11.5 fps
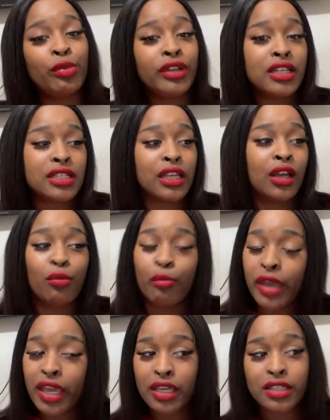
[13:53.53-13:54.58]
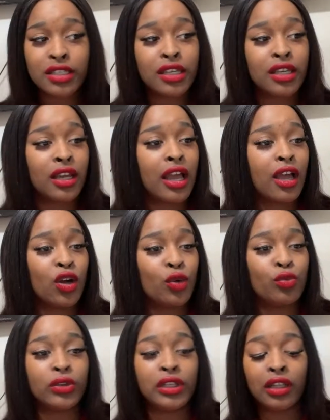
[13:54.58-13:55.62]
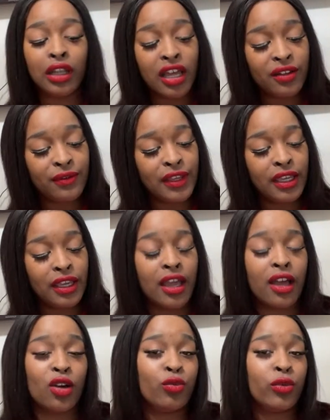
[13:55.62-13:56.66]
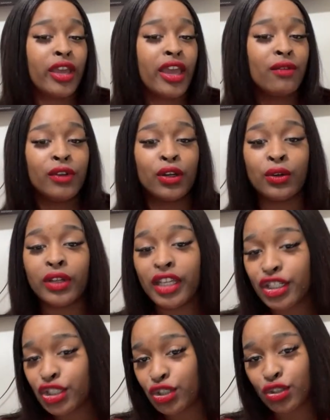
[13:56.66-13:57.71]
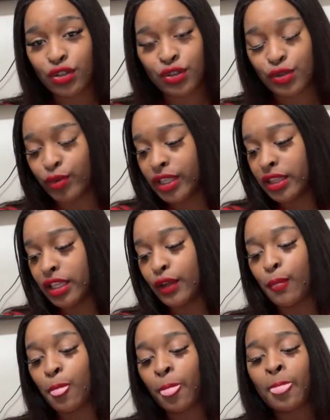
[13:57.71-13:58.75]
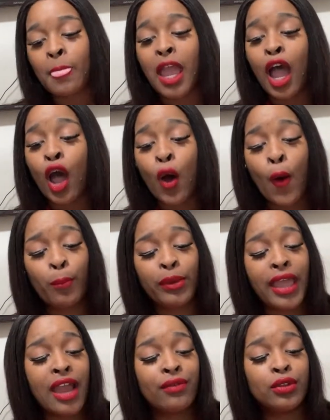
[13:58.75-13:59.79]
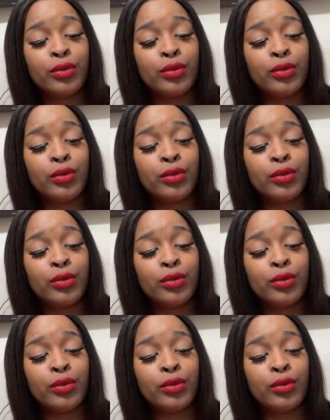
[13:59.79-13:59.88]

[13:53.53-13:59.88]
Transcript: is amazing. I hope we love it. I hope we have no issues with it. I hope after we